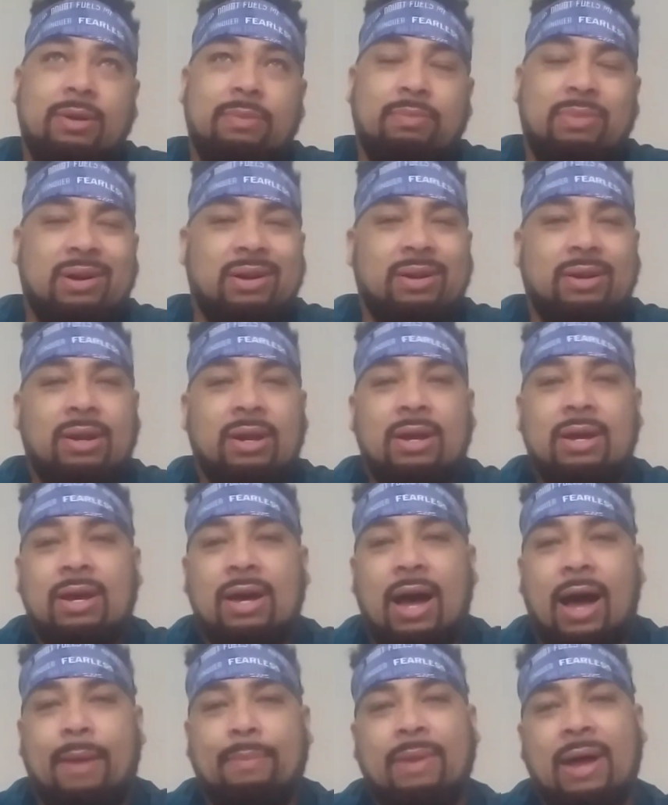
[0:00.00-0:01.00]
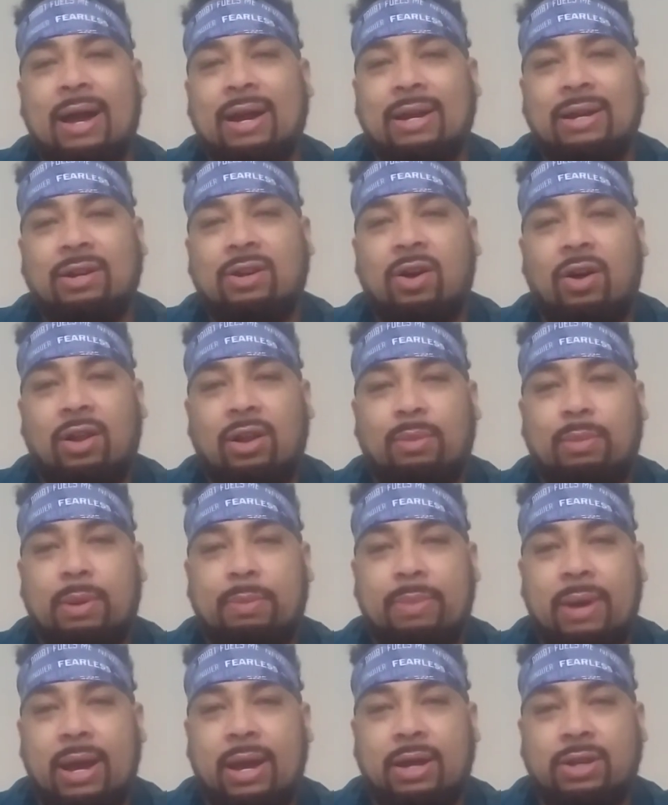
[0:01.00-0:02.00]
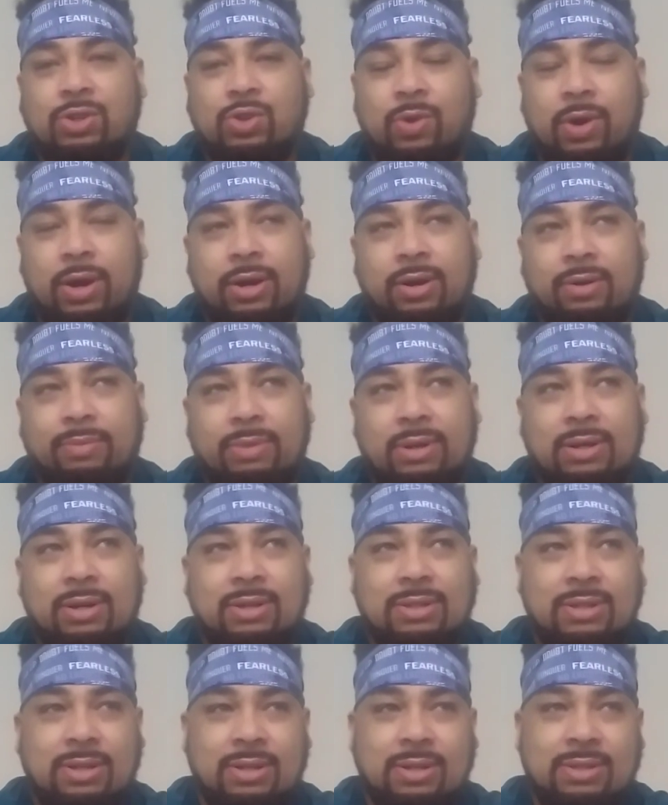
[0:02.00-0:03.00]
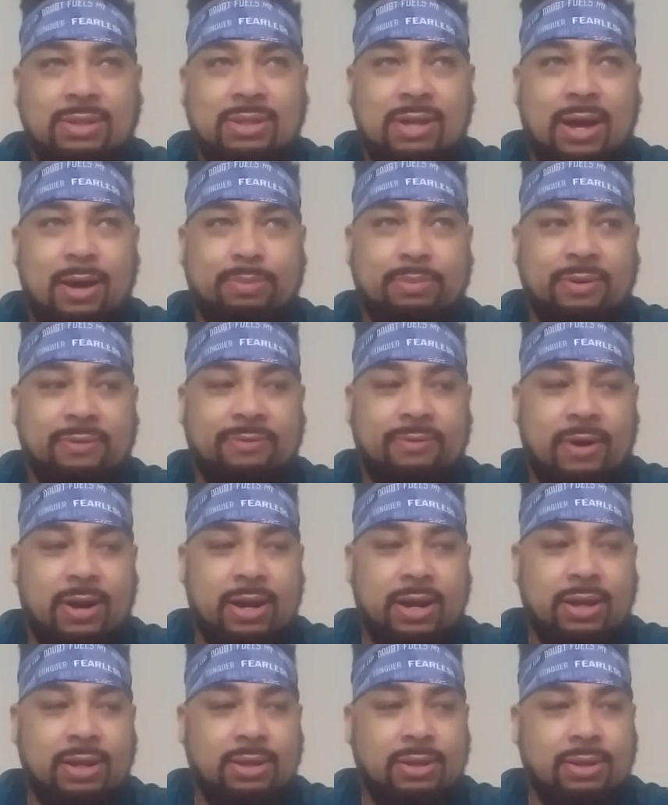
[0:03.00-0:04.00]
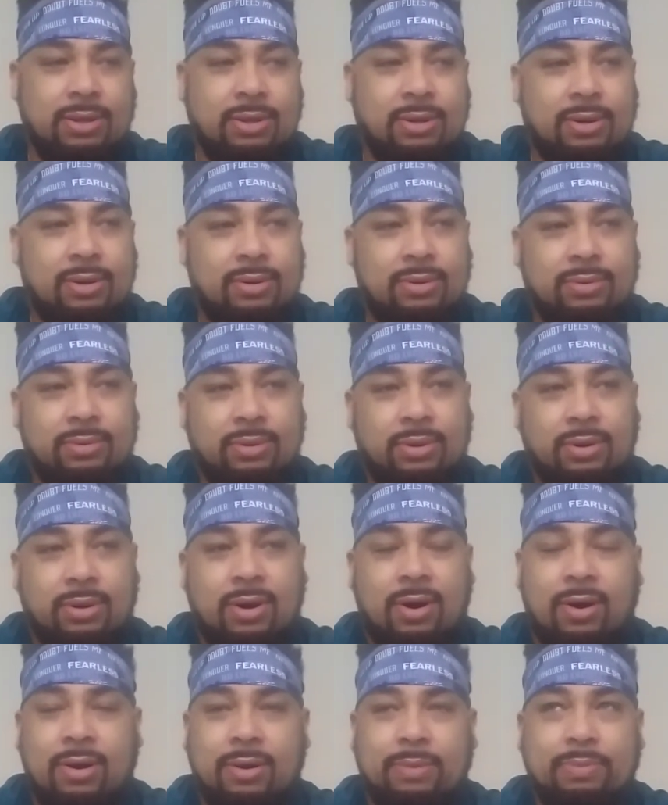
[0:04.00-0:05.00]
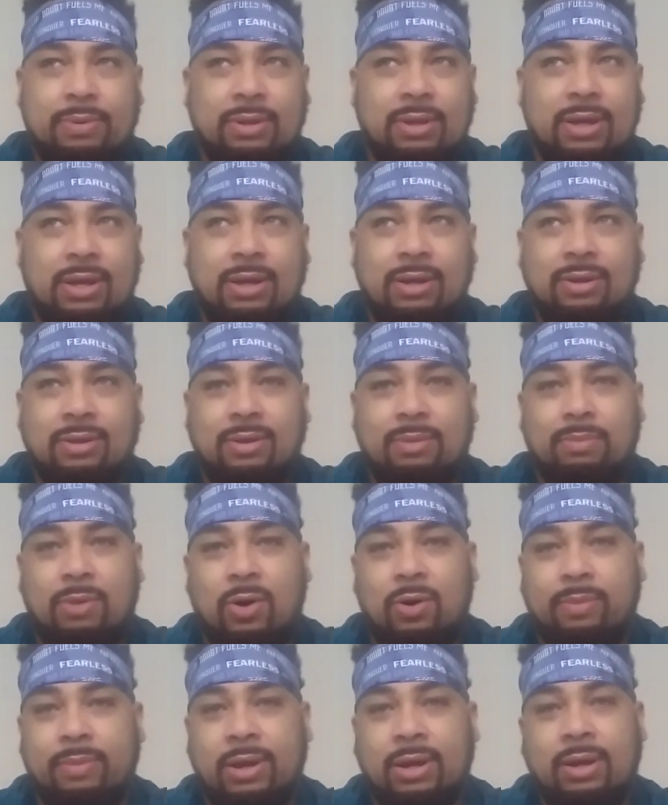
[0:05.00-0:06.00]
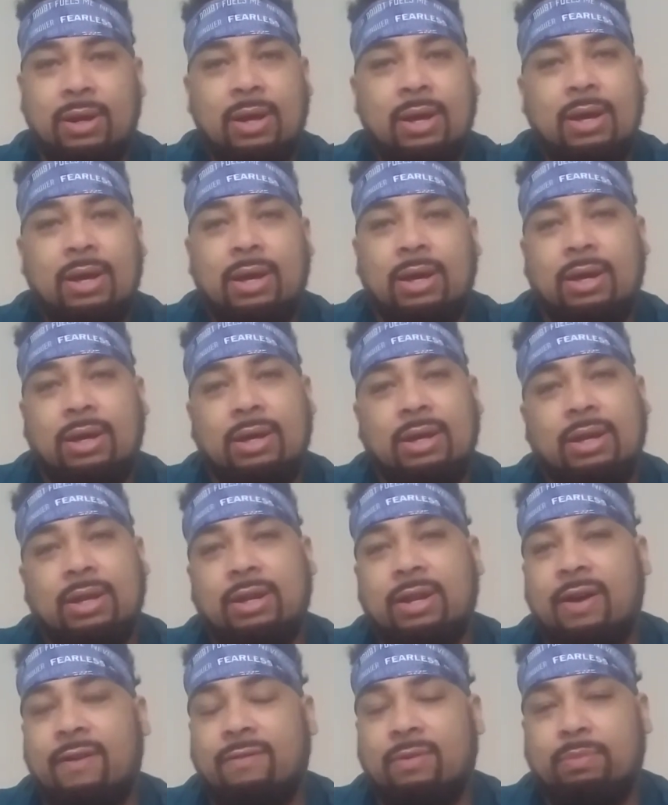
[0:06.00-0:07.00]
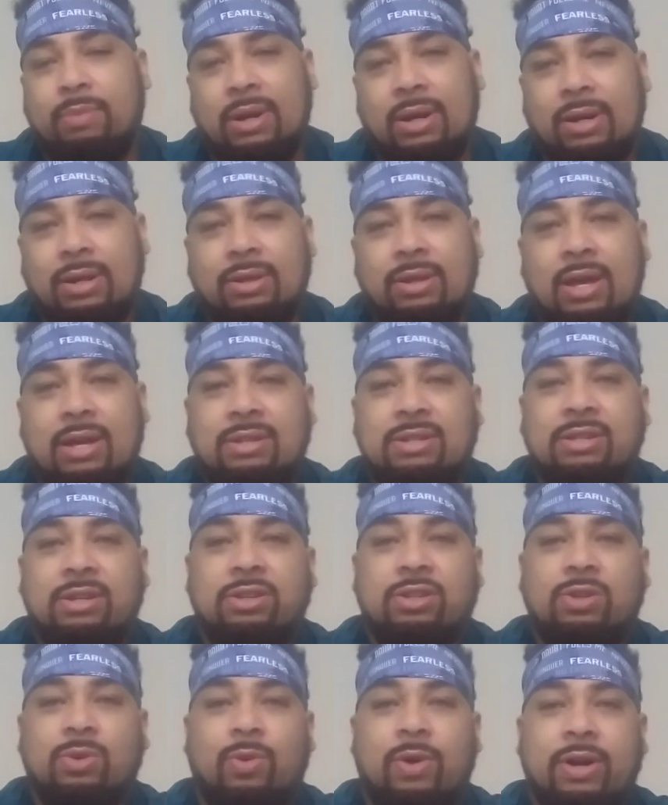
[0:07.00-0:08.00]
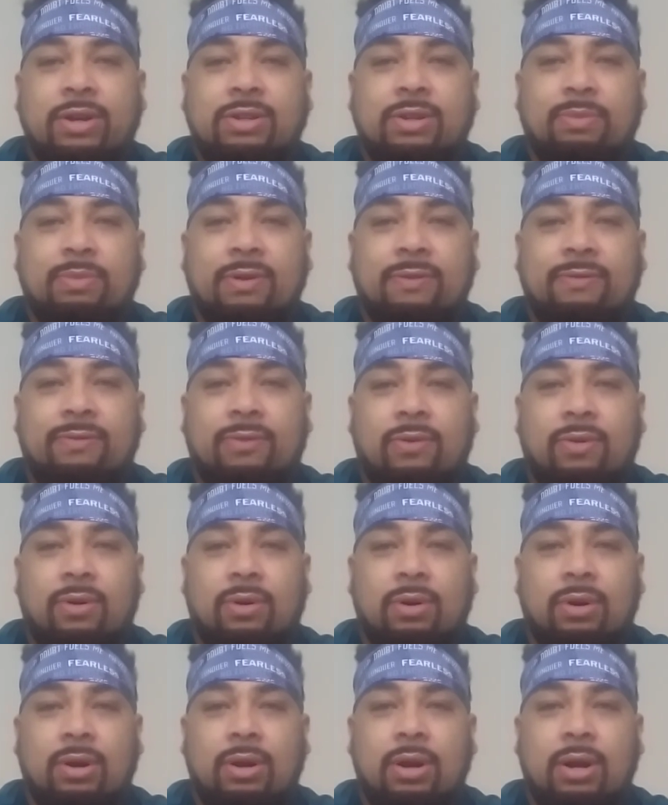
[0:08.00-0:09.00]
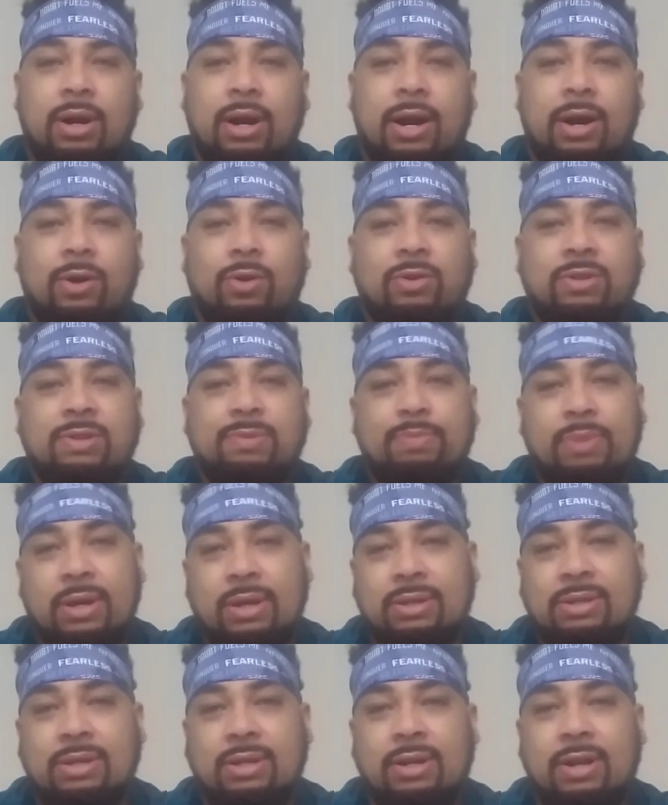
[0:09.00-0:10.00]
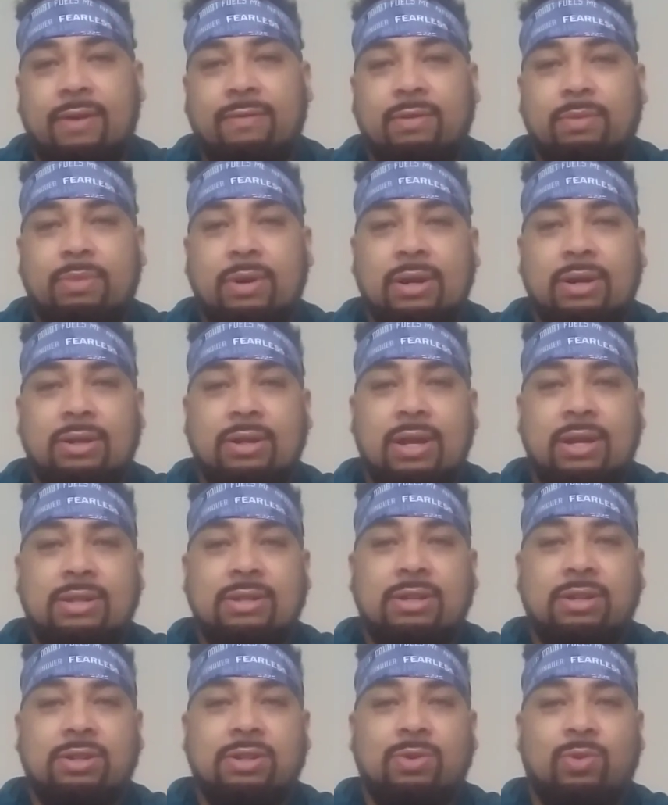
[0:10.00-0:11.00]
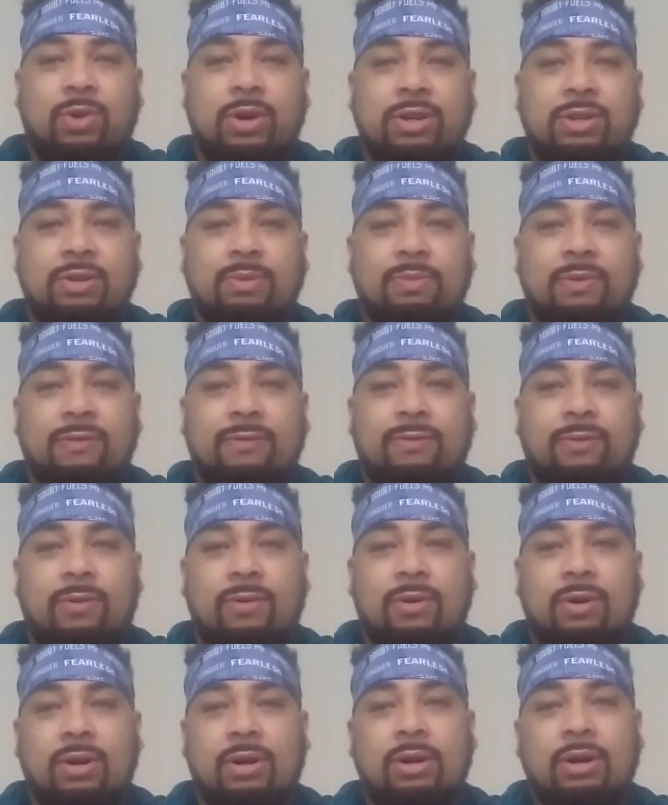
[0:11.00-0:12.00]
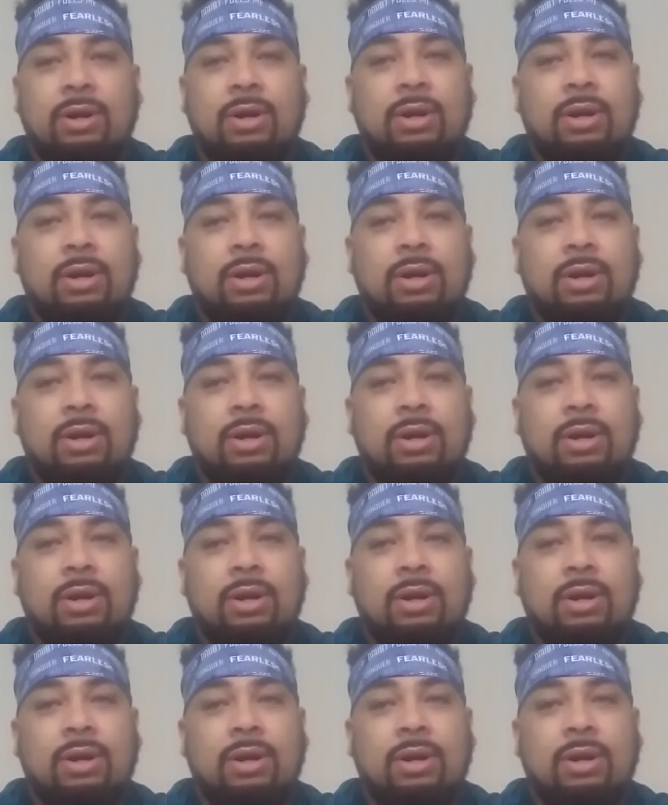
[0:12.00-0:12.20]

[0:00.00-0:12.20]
But I'm not going to call him a bad trainer because he didn't stop the fight. You know, you're caught up in the heat of the moment. He had never been in that situation before. Errol Spence had never been in that situation before.